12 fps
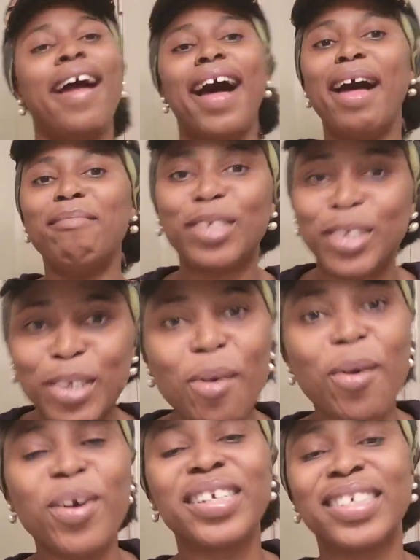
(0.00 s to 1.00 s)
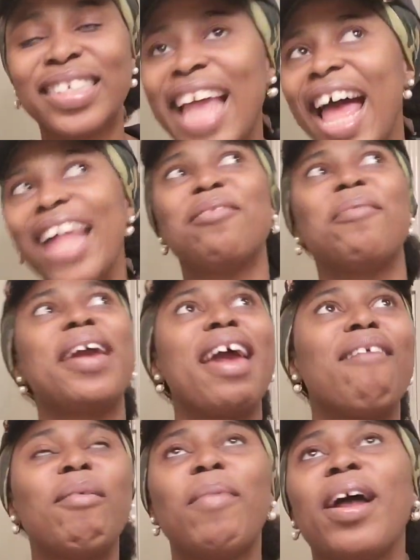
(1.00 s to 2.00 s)
I'm so sad the way
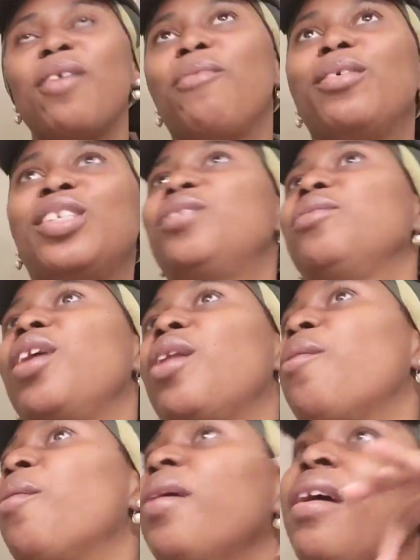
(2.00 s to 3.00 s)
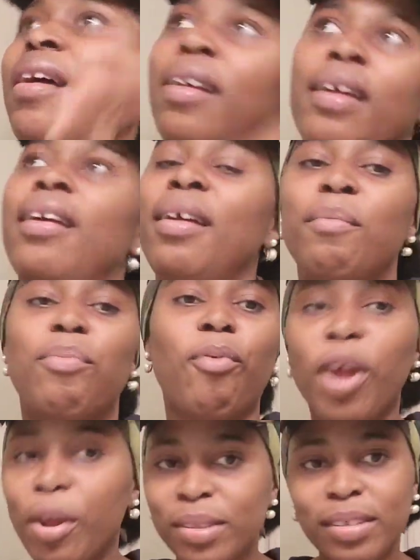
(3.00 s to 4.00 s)
everybody wants to, you know,
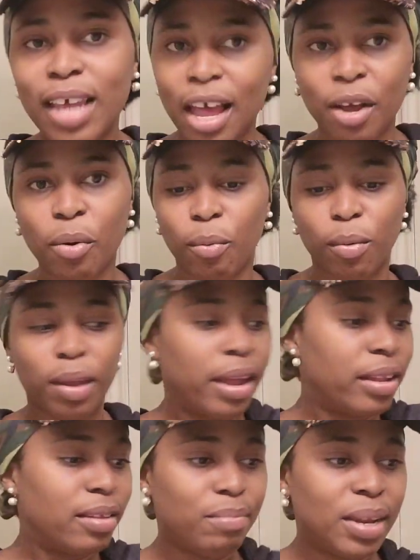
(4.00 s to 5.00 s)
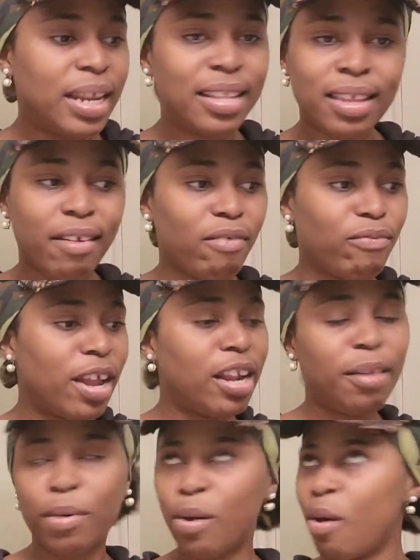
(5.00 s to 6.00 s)
prey on Taku. The minute they're
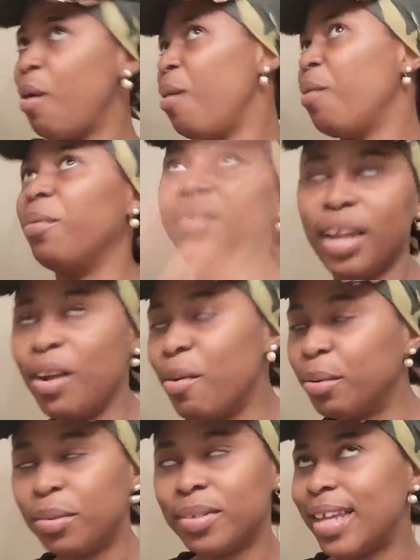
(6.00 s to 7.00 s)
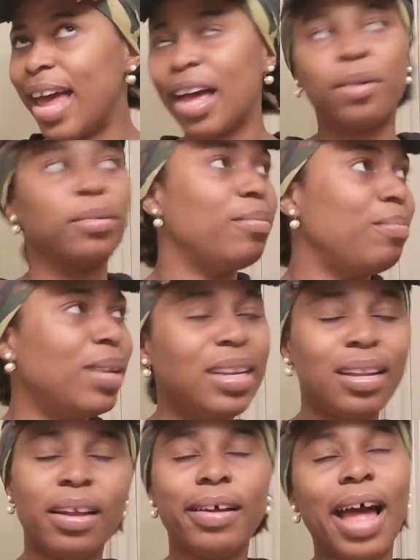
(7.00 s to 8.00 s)
available, oh, they go to Taku. The
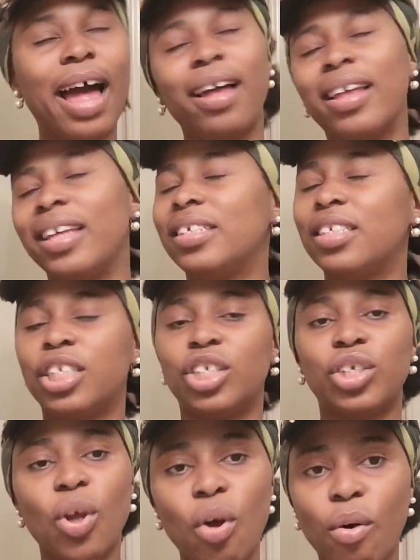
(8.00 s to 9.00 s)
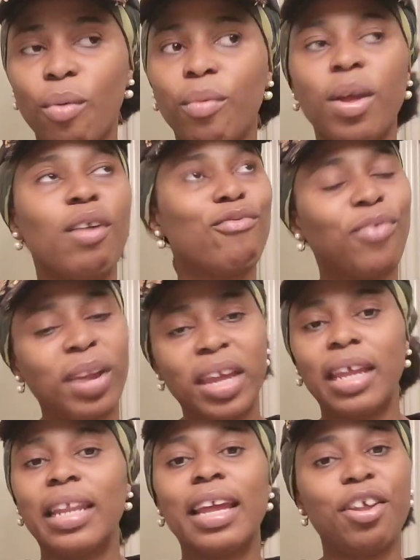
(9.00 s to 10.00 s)
minute, it's so
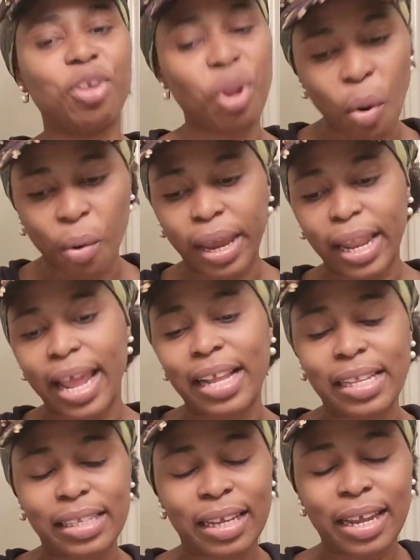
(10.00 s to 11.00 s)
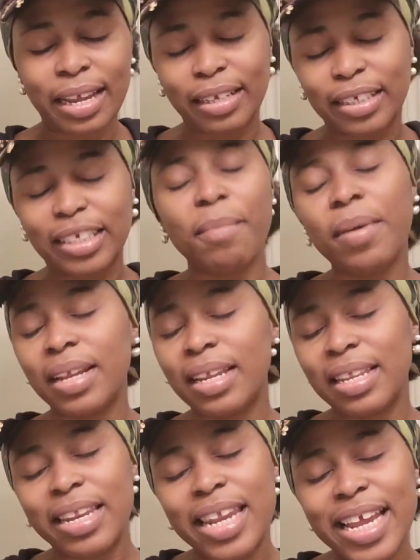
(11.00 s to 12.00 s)
freaking annoying. And
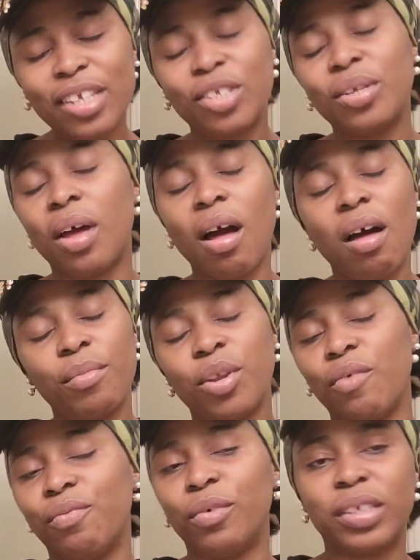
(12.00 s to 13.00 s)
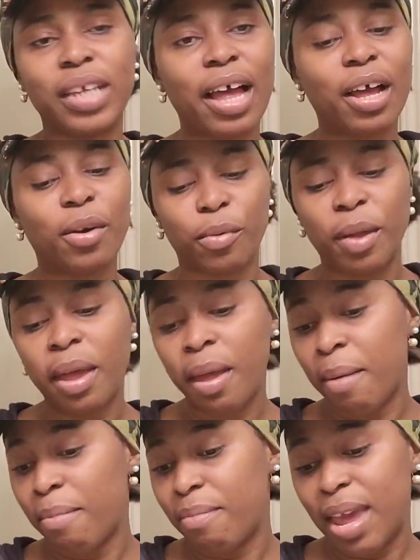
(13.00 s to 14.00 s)
somebody needs to come, you know, for Taku.
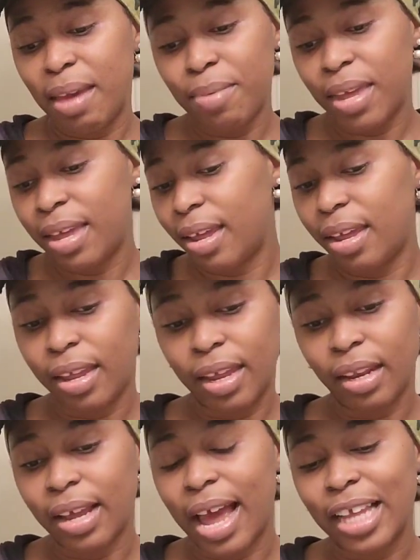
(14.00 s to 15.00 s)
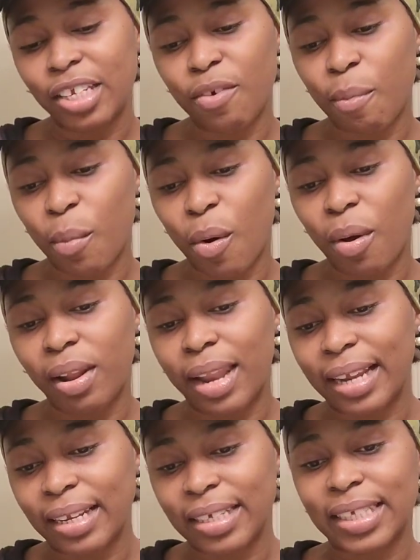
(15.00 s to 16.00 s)
maybe in Castle Moore,
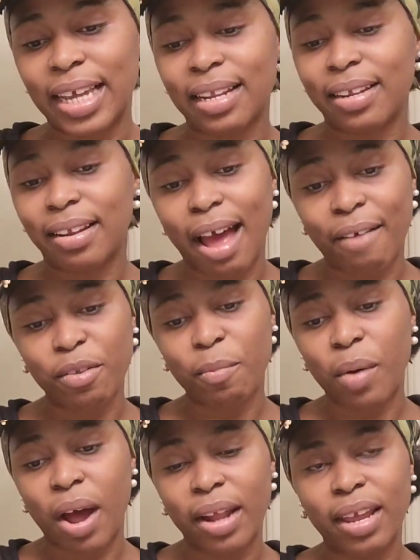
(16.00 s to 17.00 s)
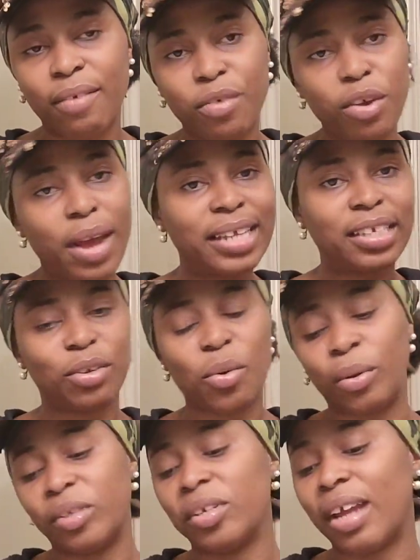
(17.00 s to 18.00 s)
like they said in the after party. If you guys are
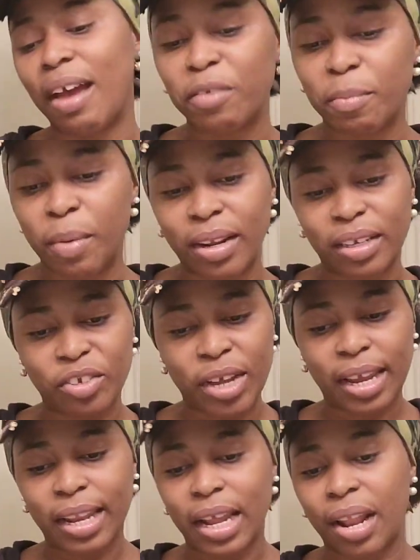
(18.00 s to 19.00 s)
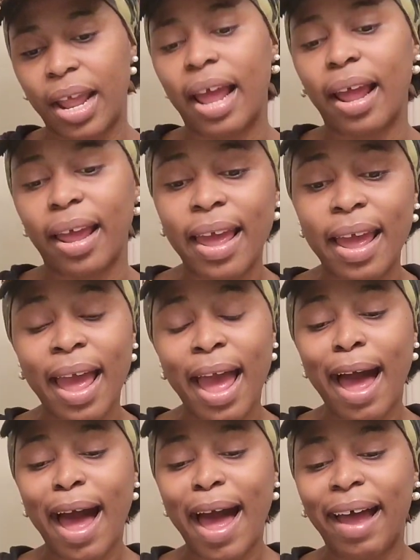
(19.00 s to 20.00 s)
not watching the after party, check it out.
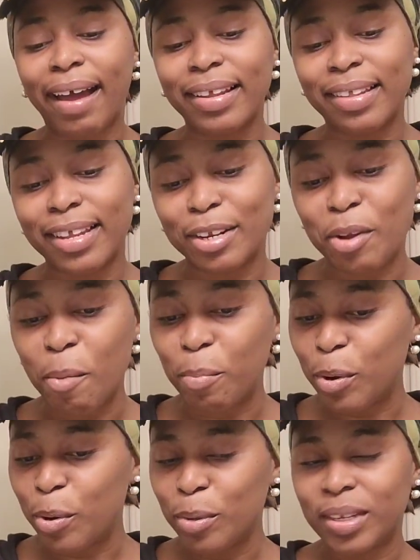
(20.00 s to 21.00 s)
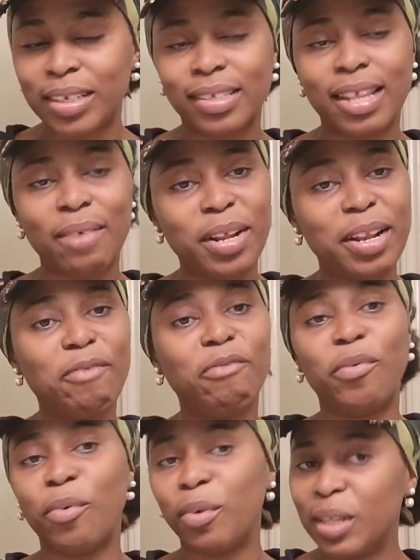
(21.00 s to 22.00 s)
I did an upload. It's definitely
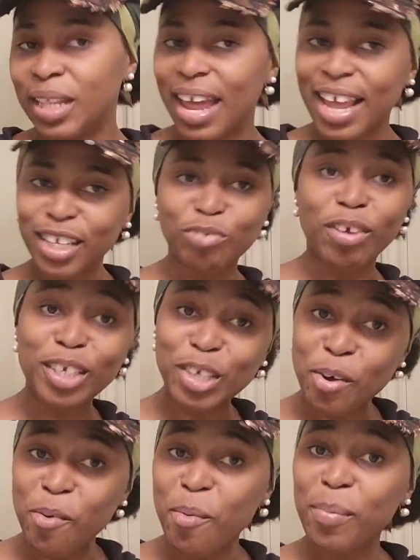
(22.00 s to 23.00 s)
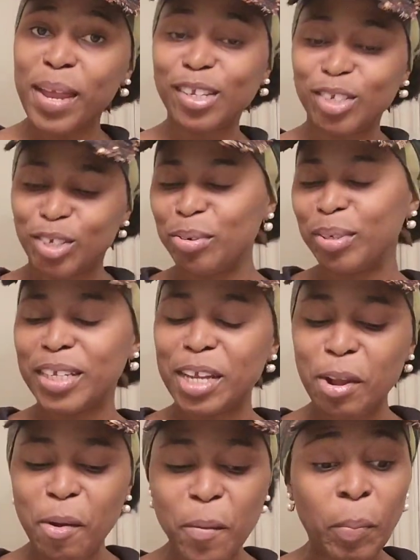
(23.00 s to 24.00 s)
fun. The extra scoop and juice,
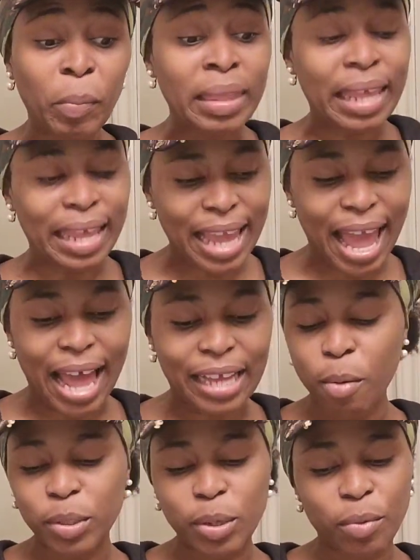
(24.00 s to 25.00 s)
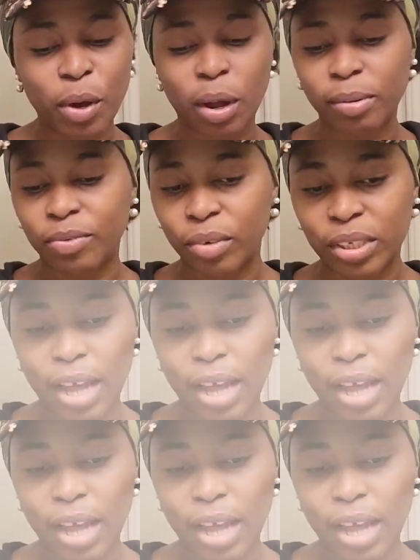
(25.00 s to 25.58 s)
you know. Yeah, so someone comes for